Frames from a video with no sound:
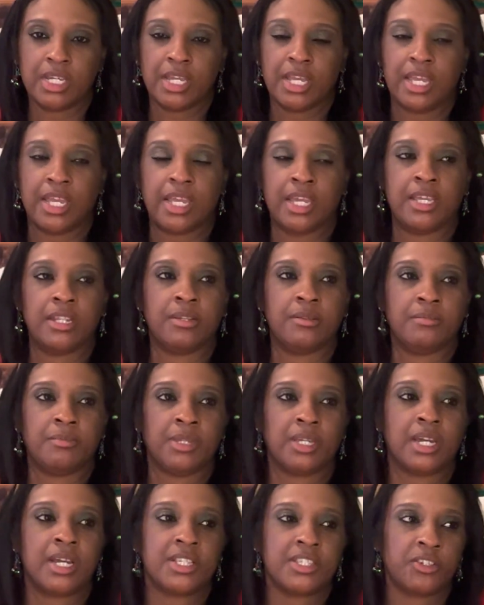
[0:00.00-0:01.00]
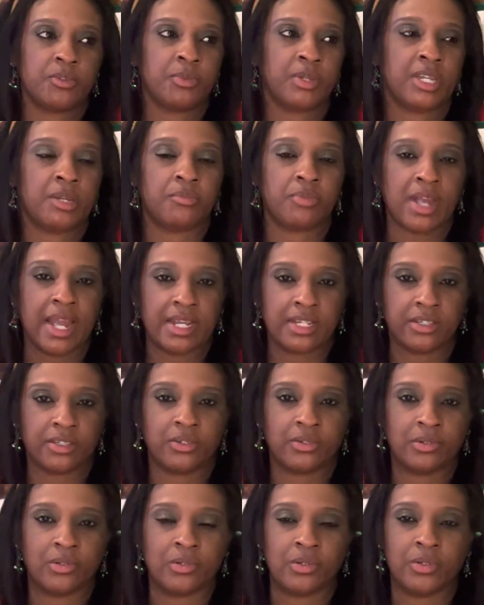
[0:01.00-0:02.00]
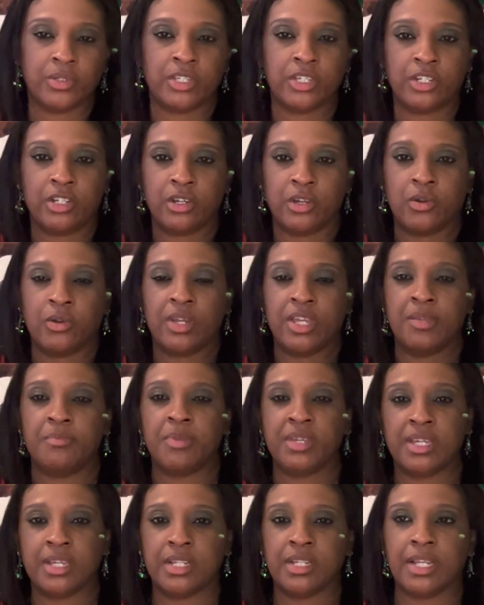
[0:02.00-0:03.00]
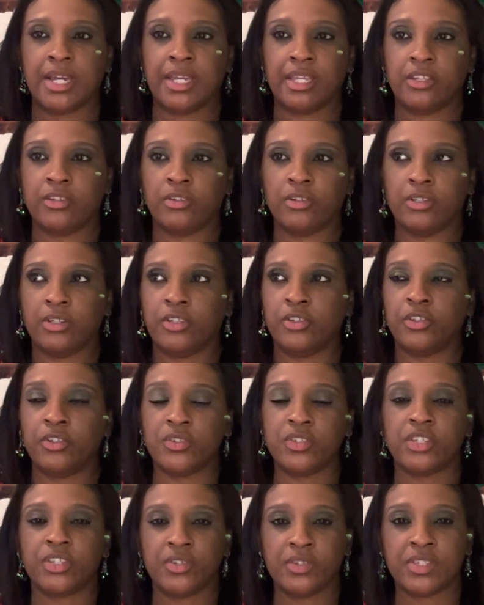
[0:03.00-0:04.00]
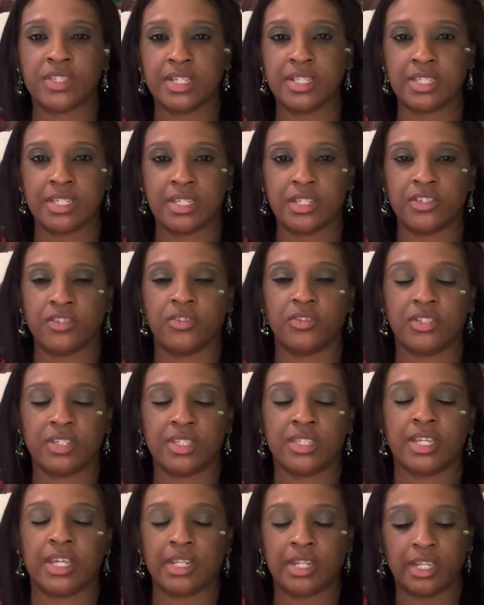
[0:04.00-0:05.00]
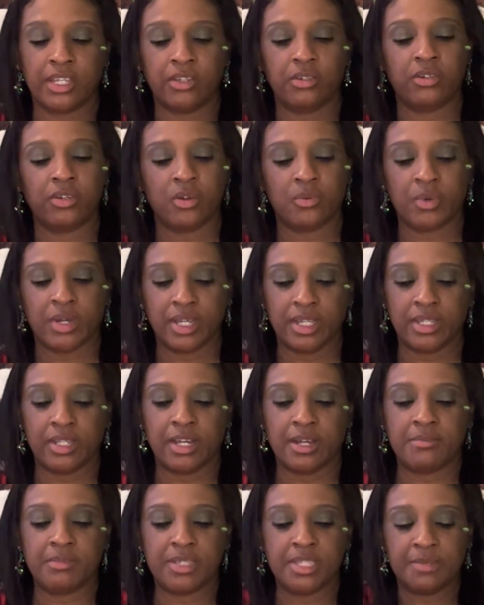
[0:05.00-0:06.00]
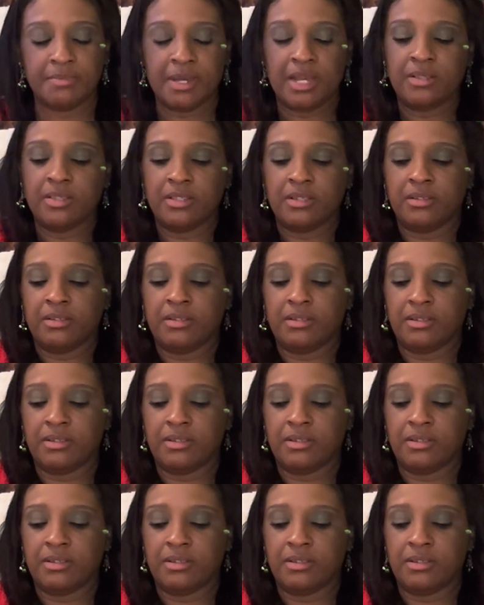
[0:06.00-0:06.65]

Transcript: And because you're being practical, and being like you're using your senses, you're just saying like, you know what, I'm just about to,